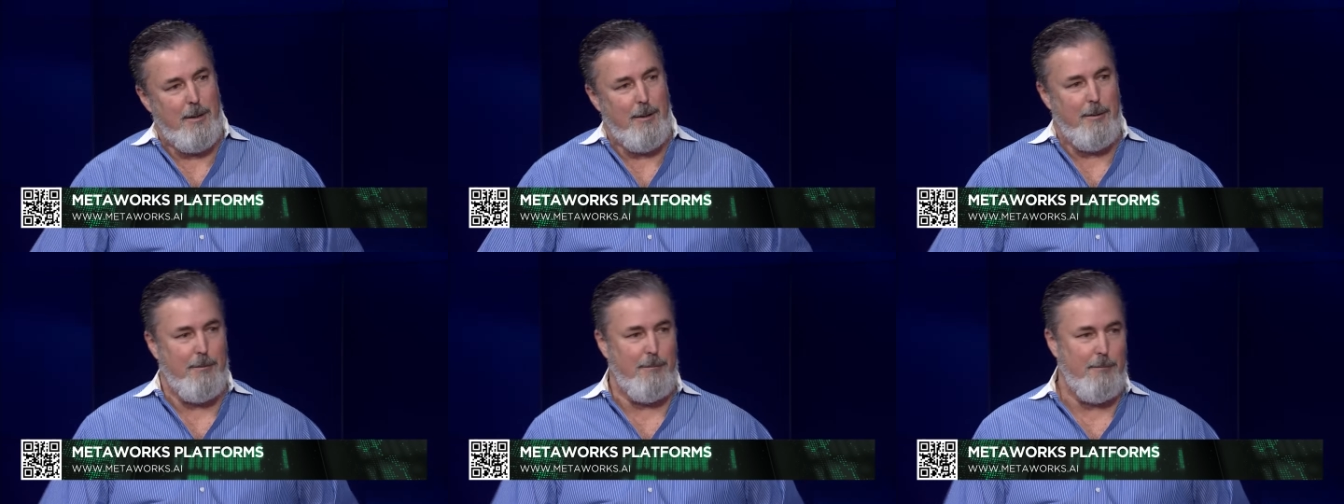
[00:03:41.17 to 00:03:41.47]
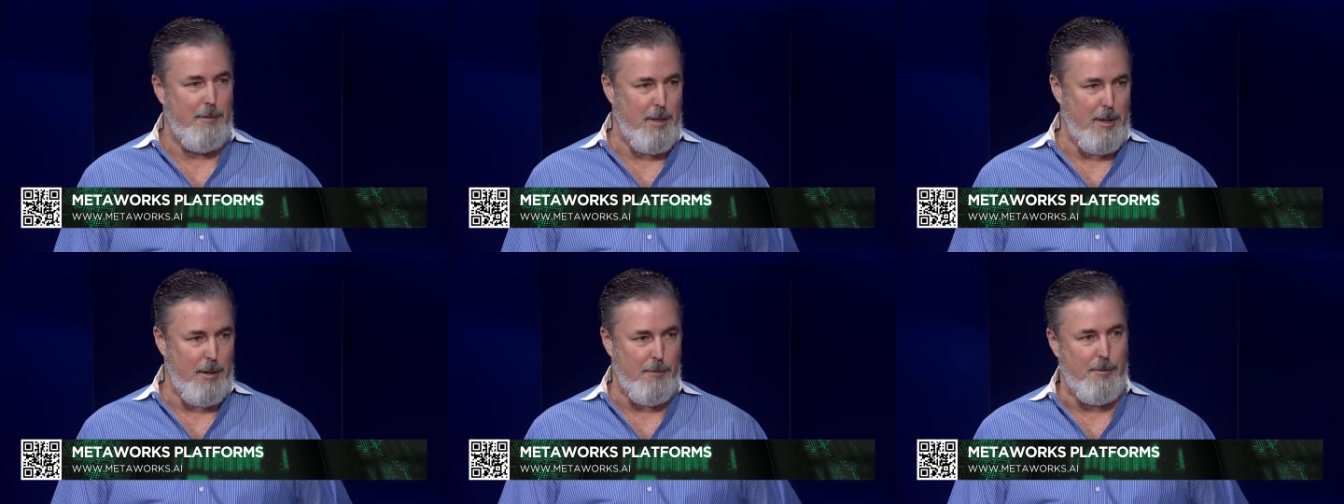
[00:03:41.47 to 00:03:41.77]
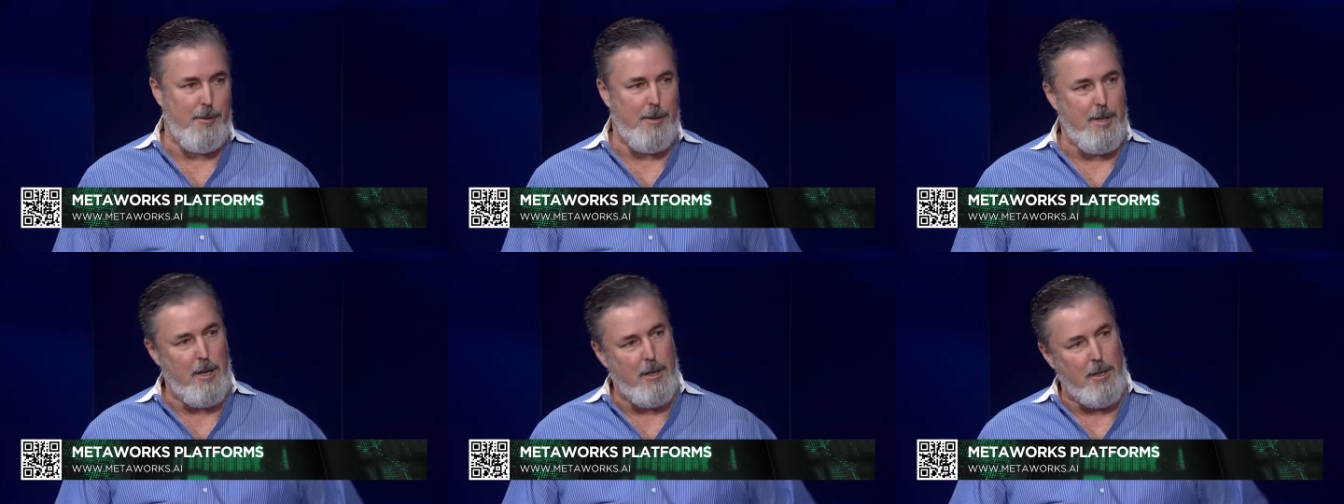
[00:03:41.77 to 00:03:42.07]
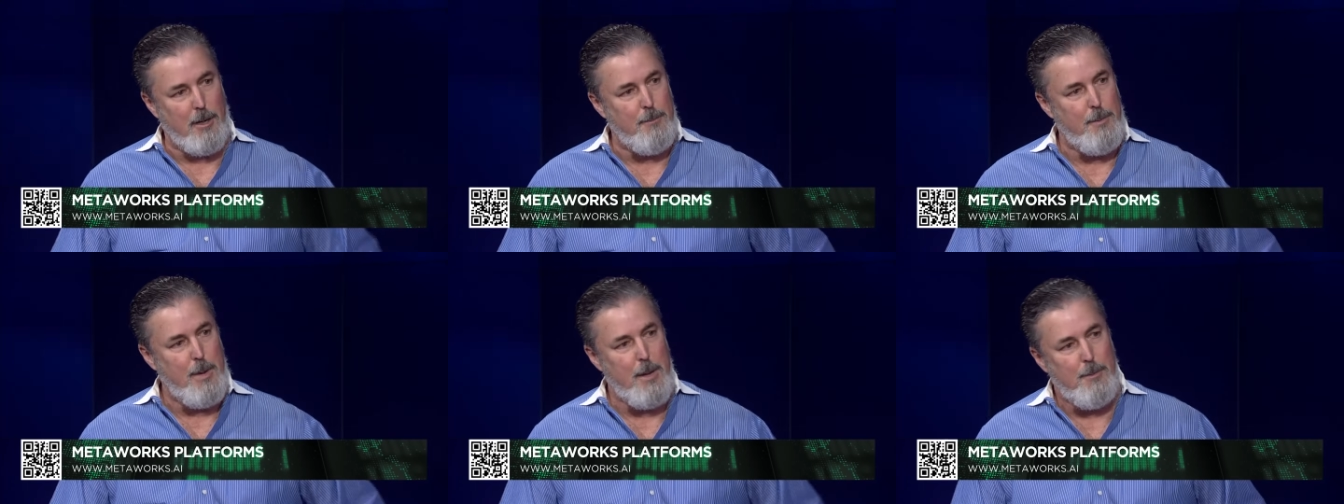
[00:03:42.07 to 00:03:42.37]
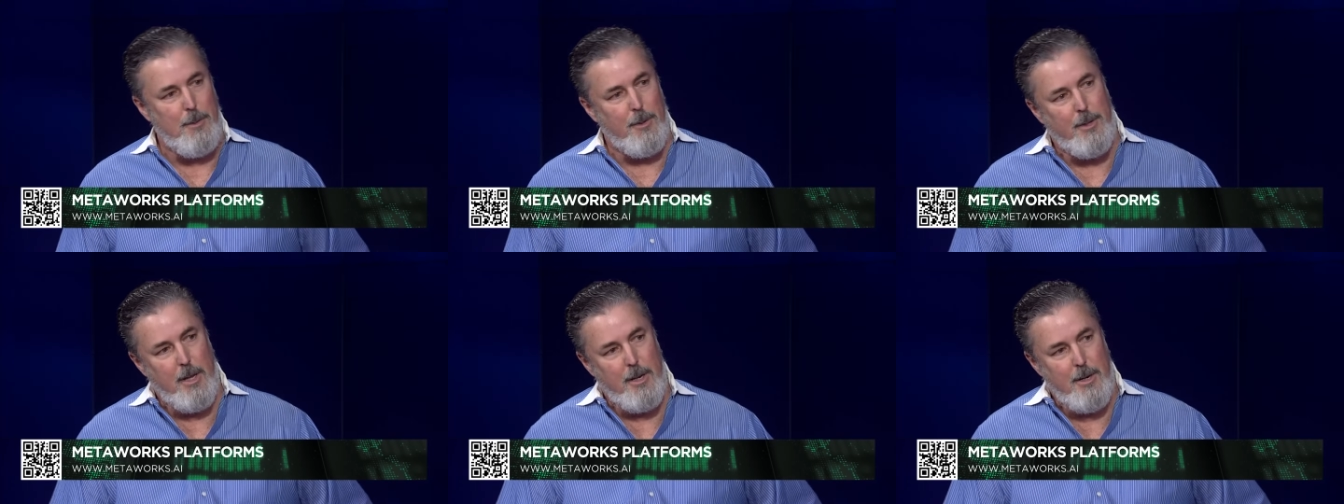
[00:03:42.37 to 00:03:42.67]
and you know, for younger
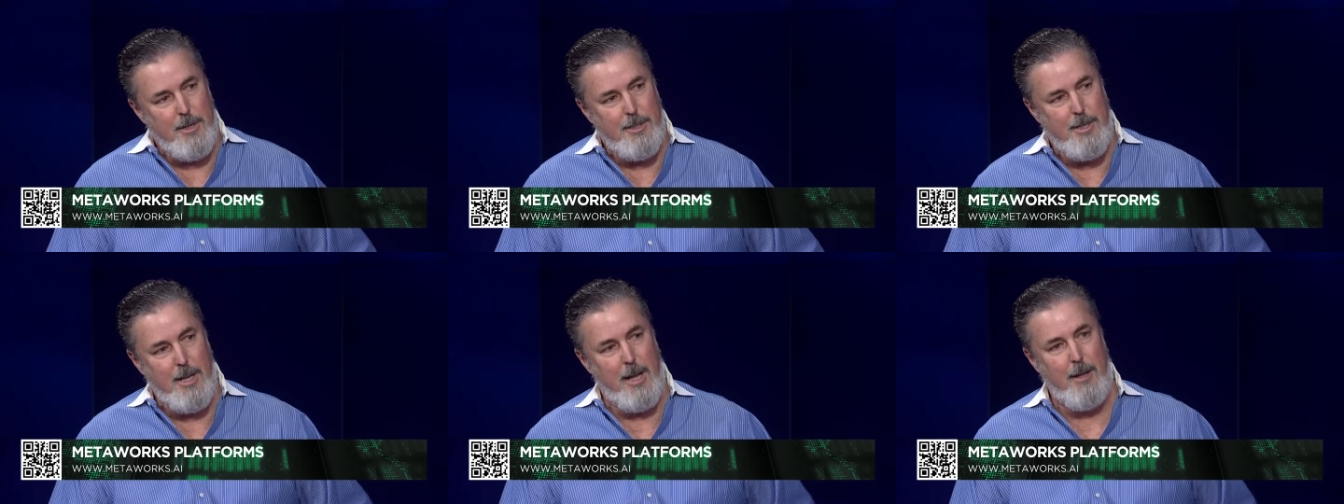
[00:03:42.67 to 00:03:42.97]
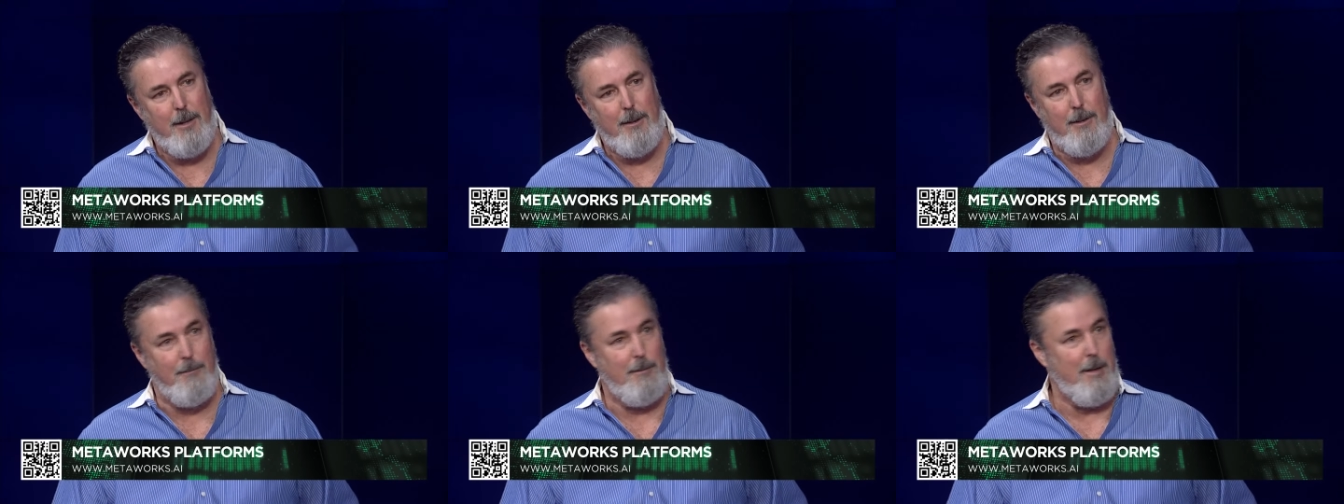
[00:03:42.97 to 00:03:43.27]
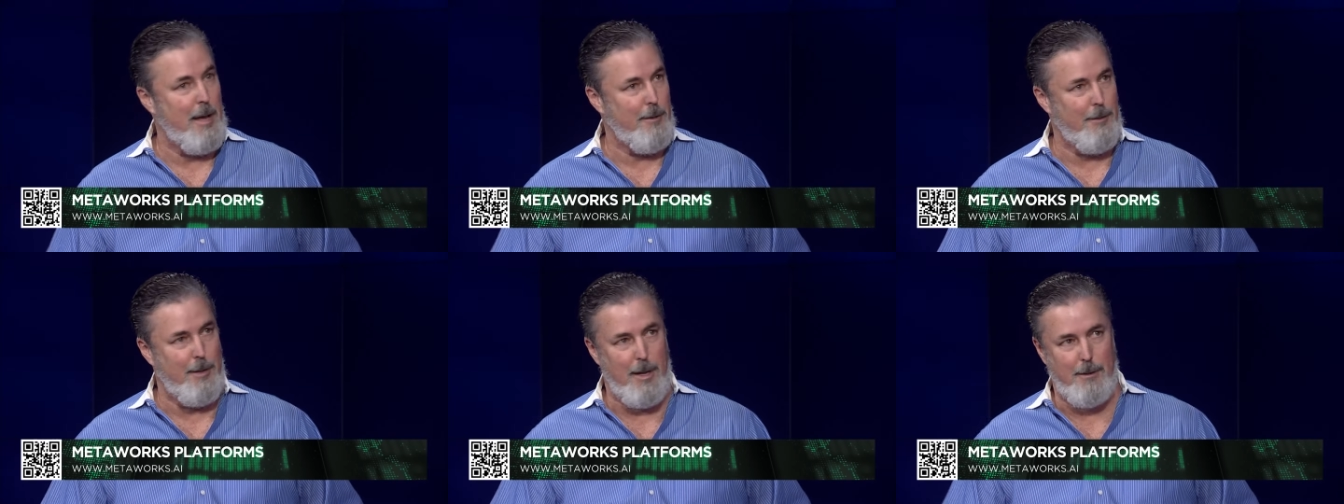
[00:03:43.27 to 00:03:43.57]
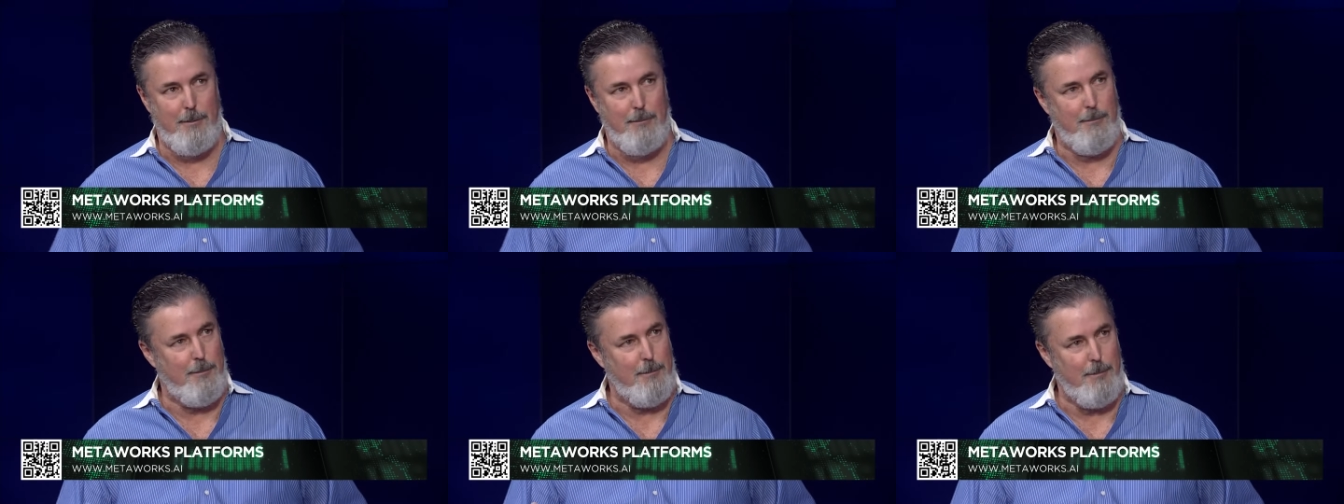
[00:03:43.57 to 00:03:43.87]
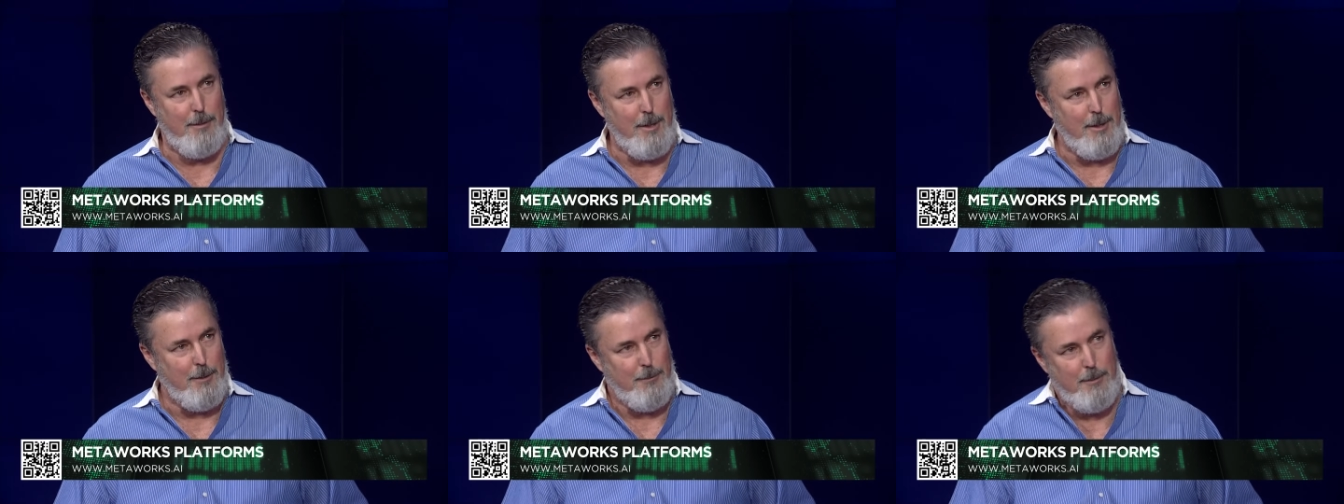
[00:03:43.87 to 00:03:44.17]
people to understand how that
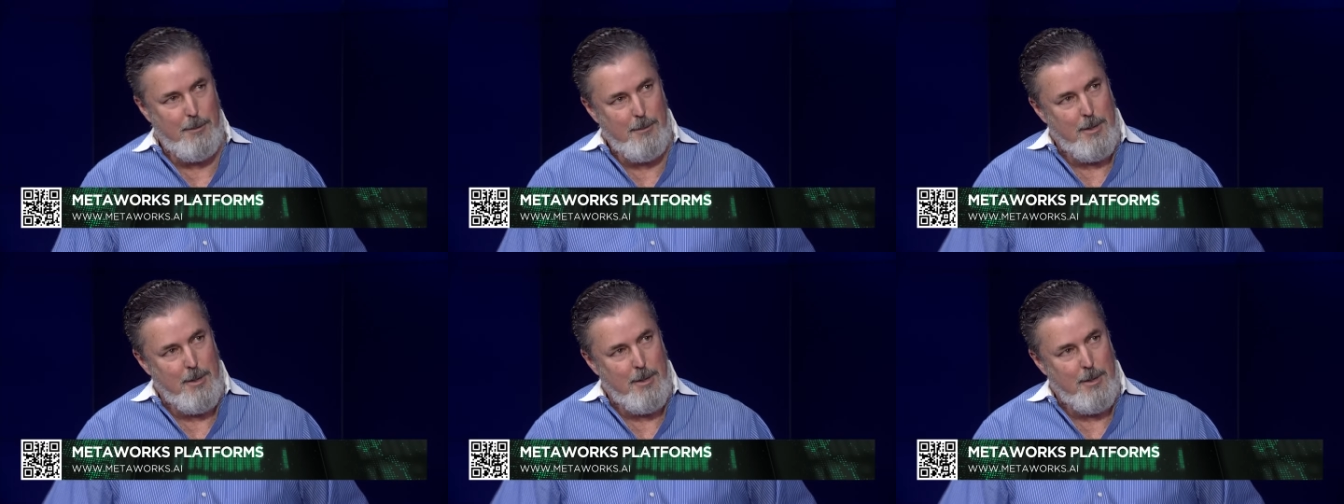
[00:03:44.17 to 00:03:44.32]
you know